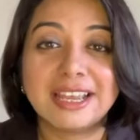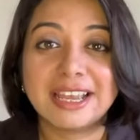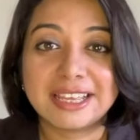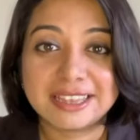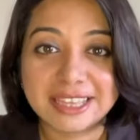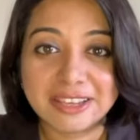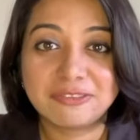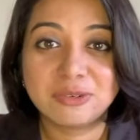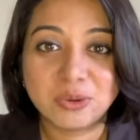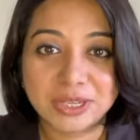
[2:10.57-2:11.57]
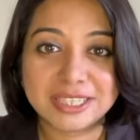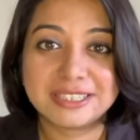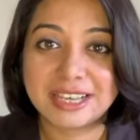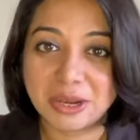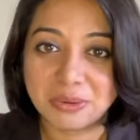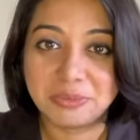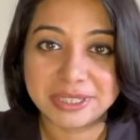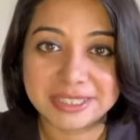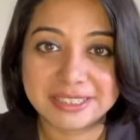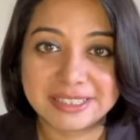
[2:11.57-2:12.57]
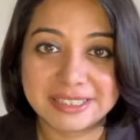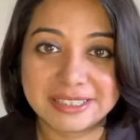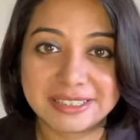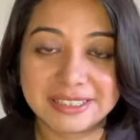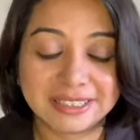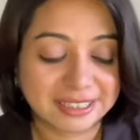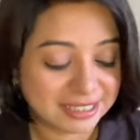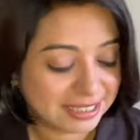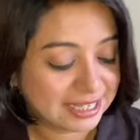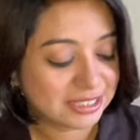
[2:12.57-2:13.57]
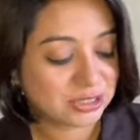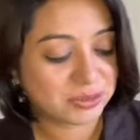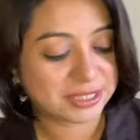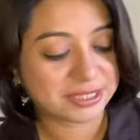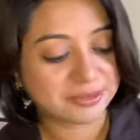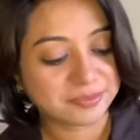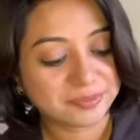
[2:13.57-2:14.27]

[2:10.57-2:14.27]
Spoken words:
and therefore is our business. Next question.